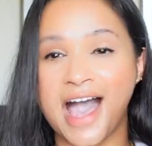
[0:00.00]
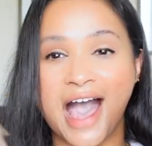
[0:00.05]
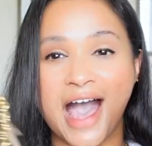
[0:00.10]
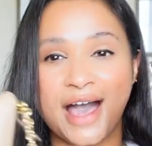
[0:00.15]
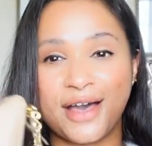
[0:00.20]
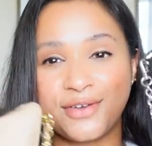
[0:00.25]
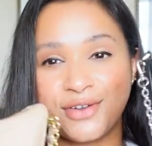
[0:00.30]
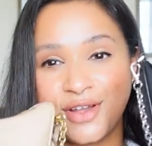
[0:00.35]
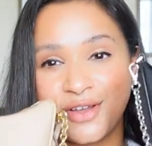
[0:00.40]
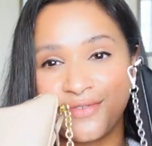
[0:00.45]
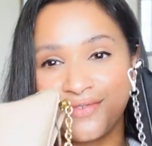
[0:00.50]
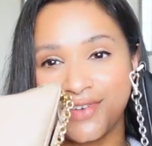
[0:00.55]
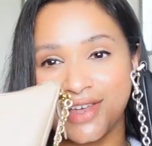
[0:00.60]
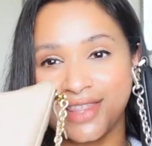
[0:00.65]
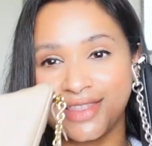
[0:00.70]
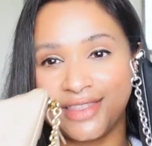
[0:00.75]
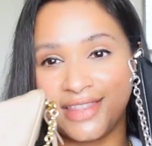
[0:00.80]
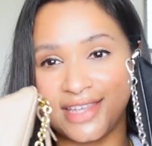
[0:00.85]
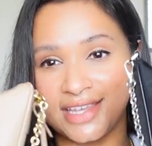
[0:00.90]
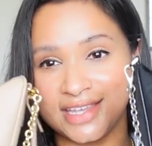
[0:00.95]
out
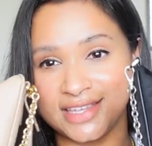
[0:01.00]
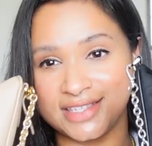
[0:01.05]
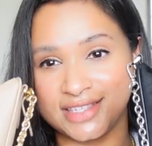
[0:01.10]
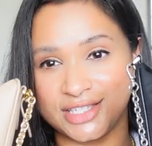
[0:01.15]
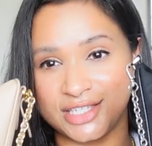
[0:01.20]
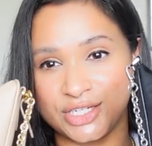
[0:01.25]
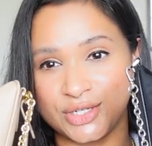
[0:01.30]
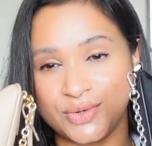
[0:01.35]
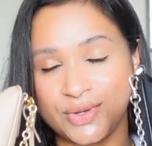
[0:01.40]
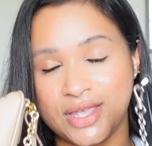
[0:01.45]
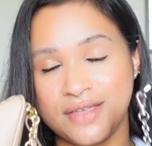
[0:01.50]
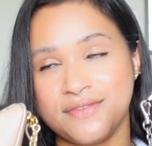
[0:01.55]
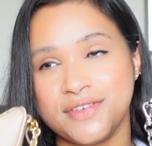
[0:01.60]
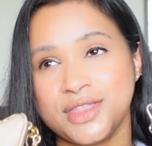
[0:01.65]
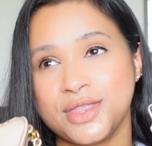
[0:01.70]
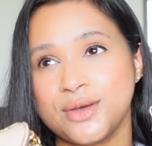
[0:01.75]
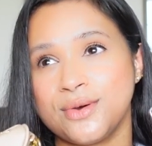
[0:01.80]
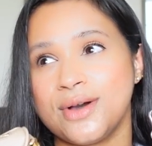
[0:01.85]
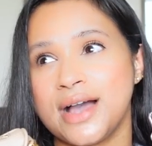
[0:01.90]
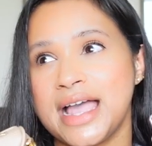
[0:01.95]
of these two,
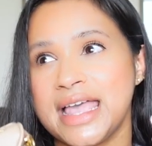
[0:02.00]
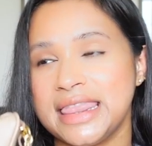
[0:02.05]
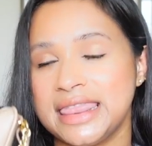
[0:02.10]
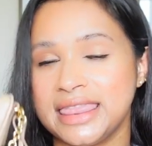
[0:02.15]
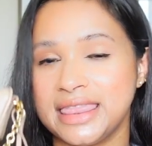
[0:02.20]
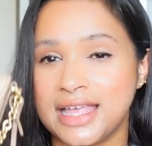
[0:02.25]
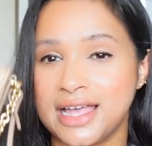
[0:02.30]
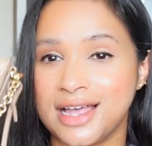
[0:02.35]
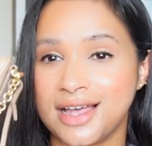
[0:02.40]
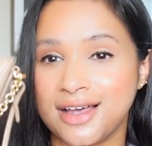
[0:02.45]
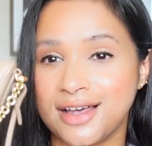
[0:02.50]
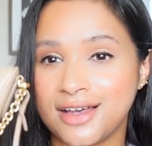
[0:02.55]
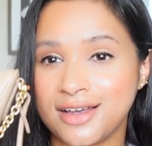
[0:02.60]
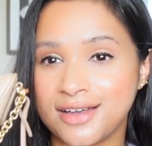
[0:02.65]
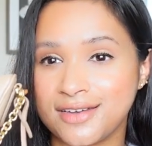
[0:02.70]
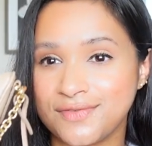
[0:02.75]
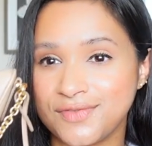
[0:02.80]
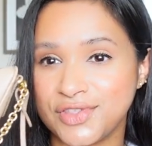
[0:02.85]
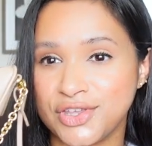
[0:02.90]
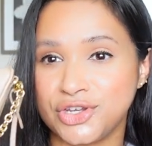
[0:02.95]
even though I
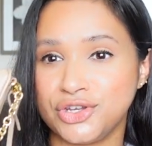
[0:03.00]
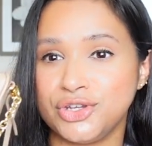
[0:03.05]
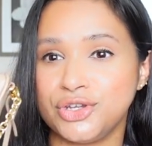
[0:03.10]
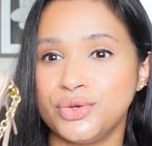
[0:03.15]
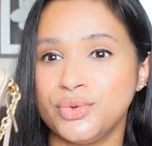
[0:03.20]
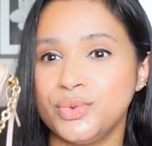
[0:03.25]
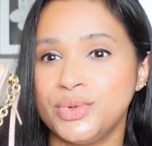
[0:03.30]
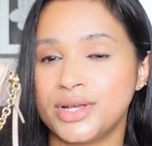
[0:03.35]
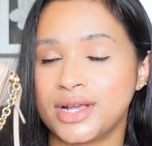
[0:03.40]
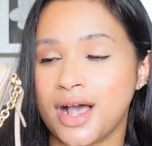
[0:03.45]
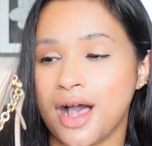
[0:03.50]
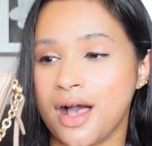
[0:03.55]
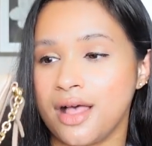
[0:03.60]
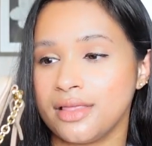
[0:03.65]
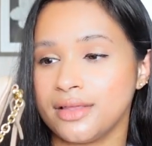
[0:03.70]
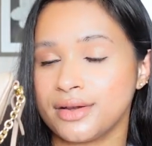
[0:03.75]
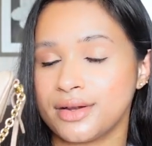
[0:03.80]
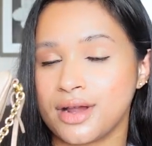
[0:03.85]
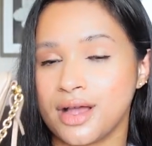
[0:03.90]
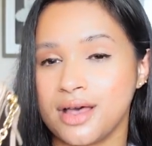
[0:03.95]
love the nude
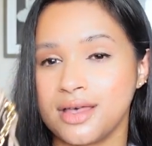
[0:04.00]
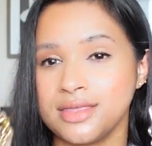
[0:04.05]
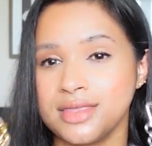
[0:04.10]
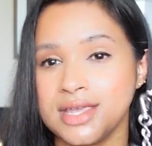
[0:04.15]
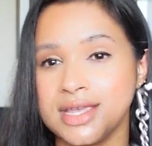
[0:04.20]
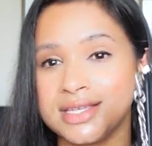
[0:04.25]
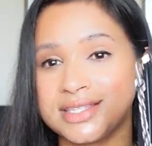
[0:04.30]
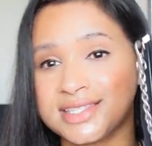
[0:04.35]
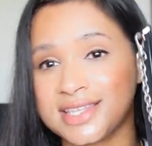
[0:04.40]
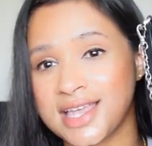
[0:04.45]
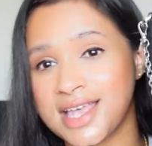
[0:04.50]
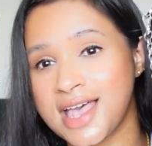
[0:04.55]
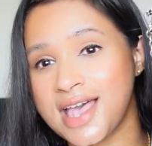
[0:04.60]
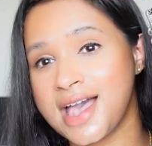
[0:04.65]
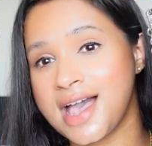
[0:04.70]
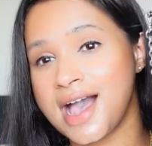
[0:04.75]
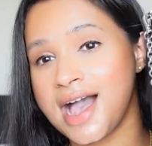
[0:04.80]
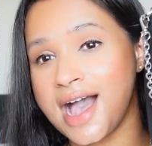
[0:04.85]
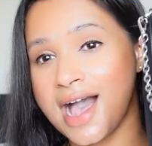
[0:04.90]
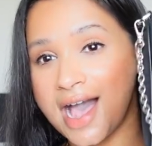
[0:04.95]
color on this,
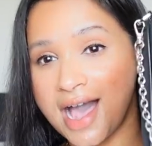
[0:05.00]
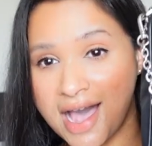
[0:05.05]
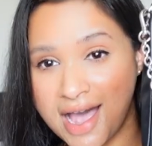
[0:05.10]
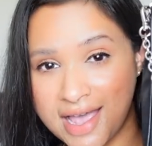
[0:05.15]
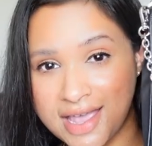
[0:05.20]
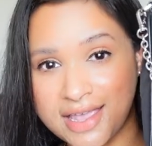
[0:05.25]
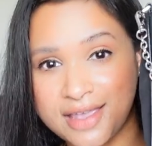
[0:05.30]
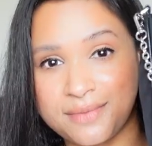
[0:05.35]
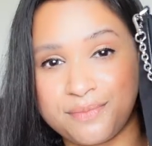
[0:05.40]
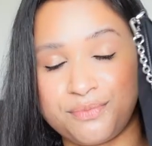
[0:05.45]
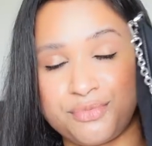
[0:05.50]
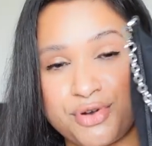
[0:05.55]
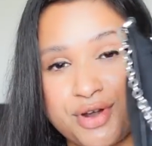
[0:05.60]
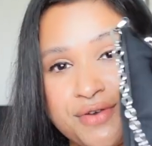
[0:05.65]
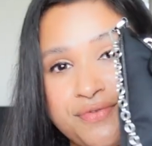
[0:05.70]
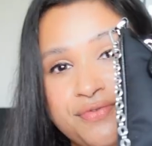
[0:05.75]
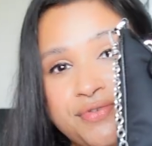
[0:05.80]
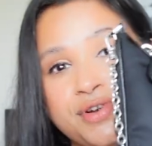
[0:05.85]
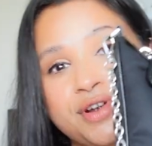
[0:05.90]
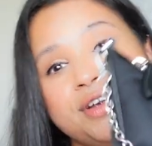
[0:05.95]
I
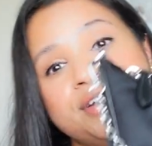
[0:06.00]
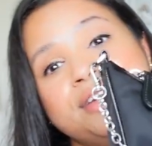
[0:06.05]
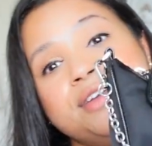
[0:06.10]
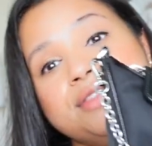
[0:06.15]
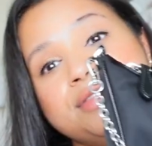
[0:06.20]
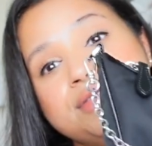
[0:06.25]
prefer